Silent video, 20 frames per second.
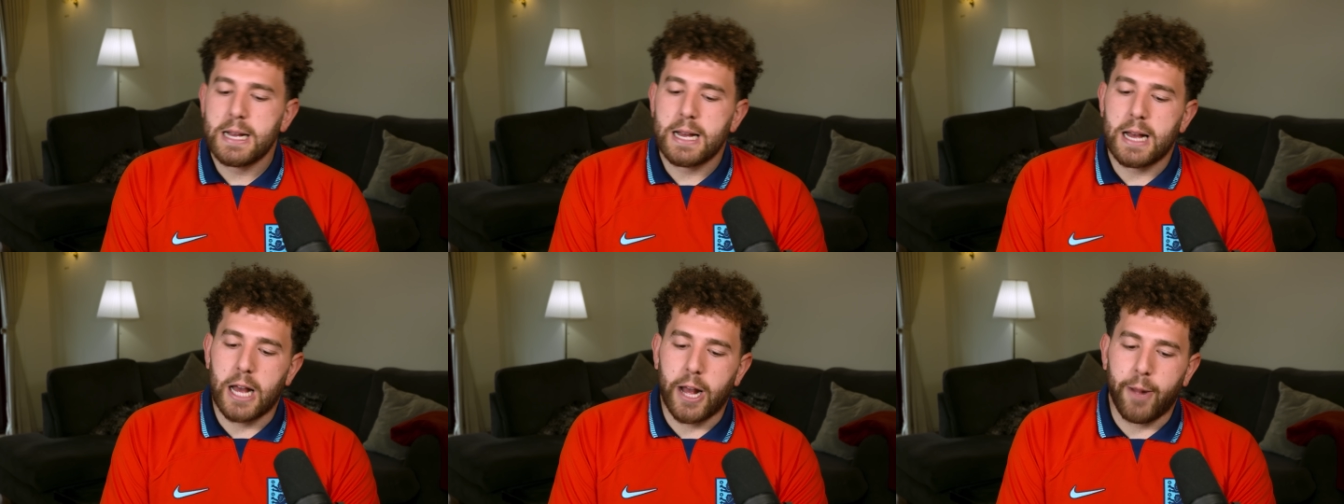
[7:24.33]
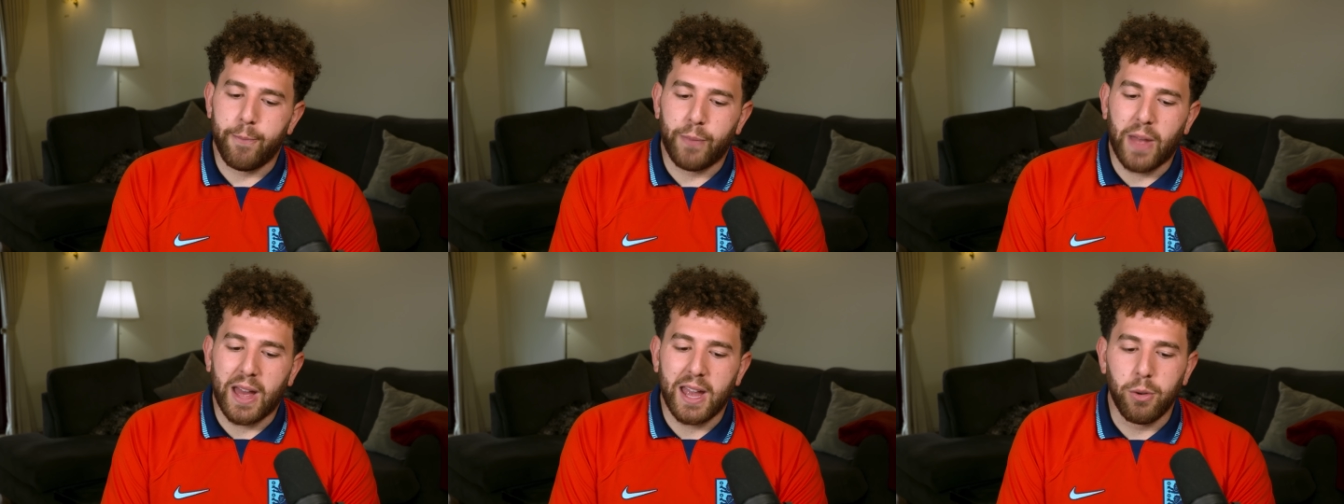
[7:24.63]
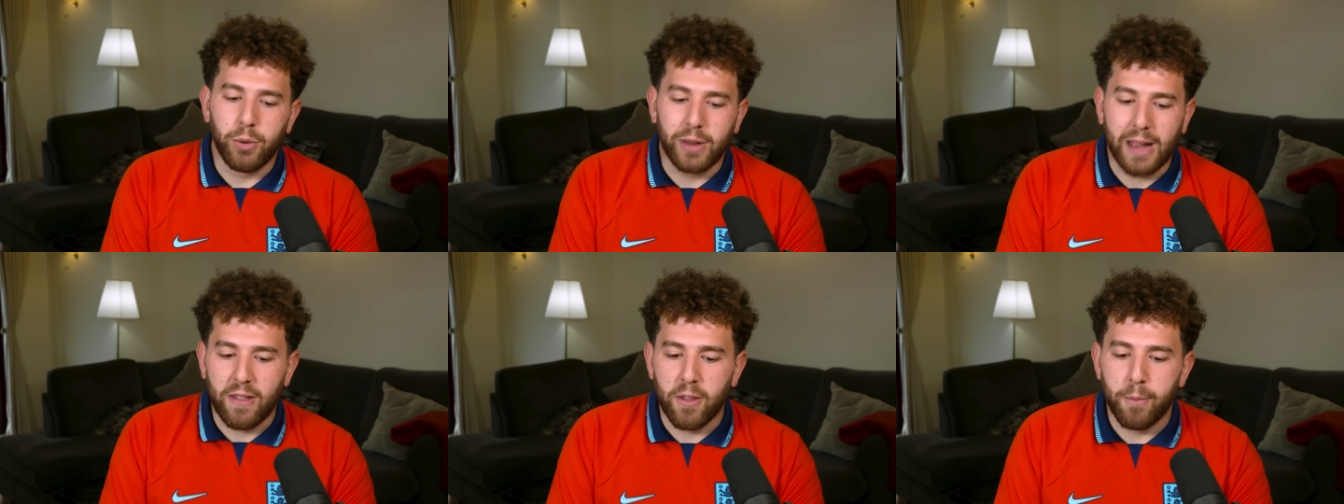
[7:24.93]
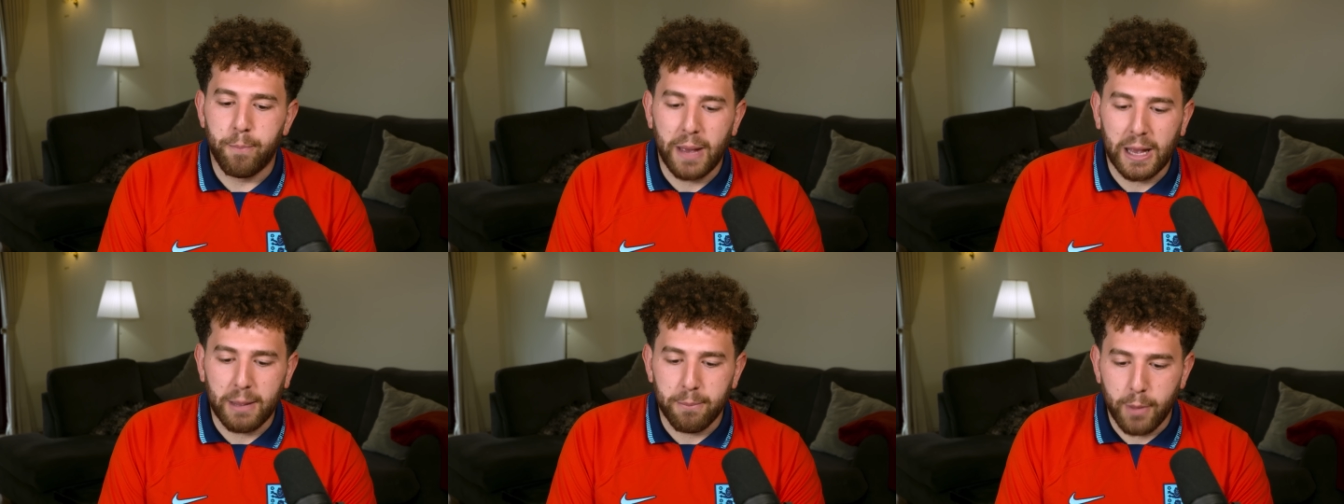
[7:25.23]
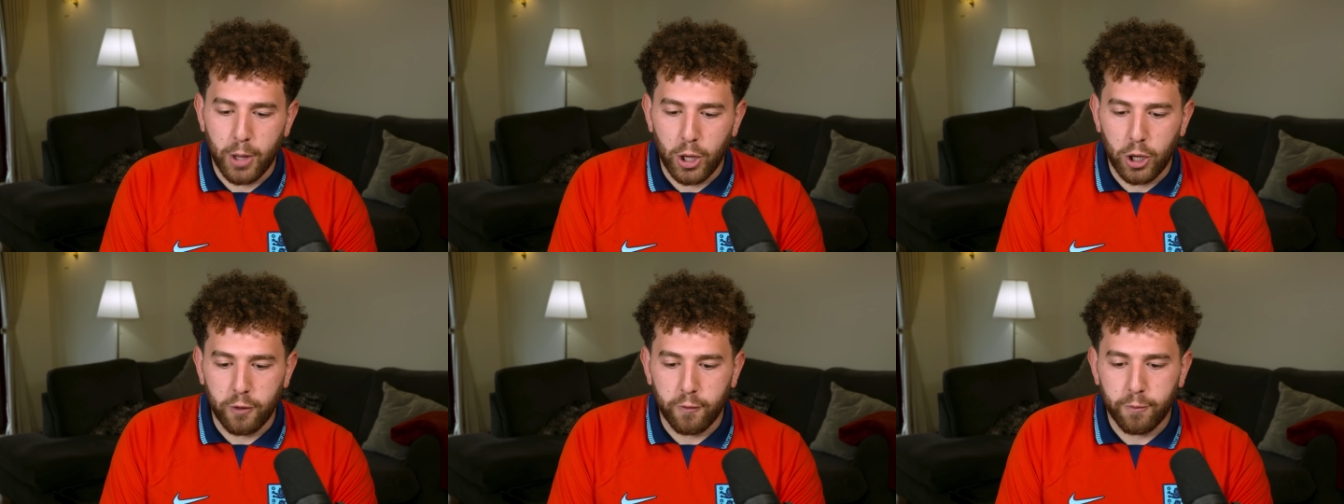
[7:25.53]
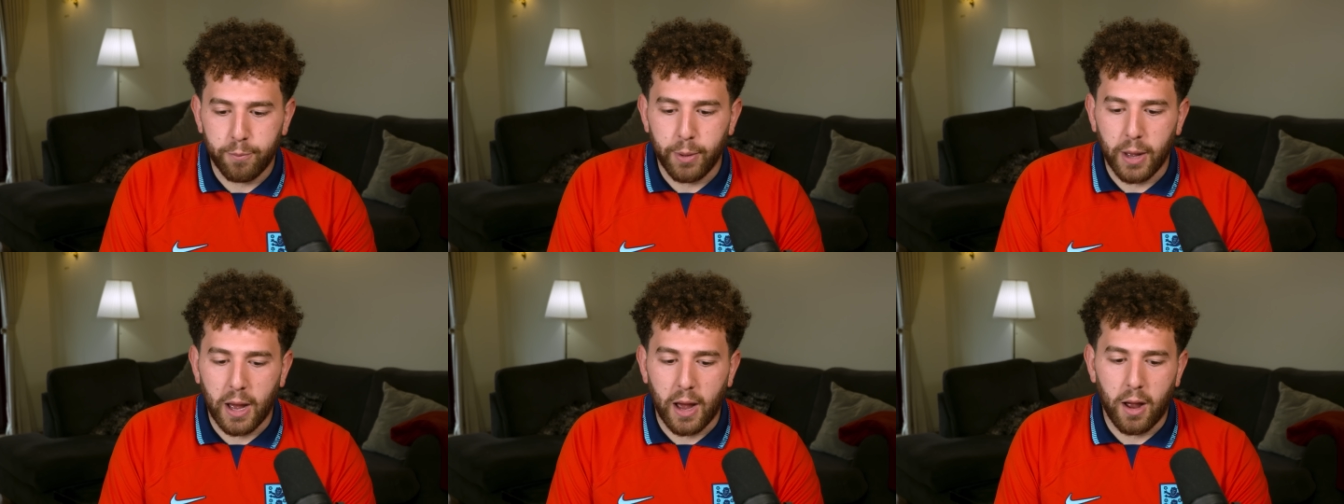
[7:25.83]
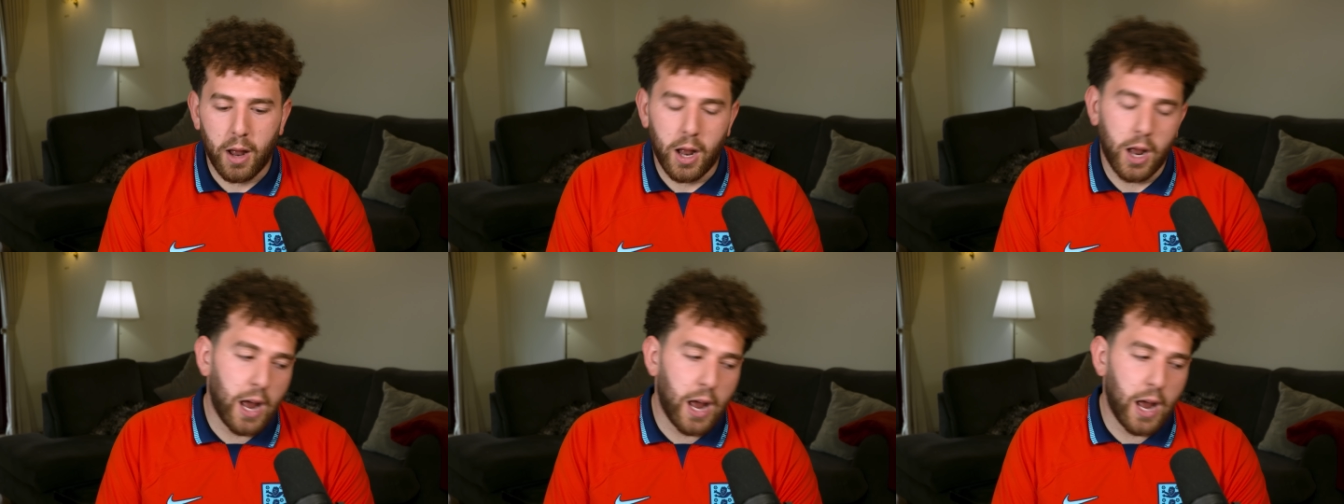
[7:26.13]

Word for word: um, that he would get the big move, but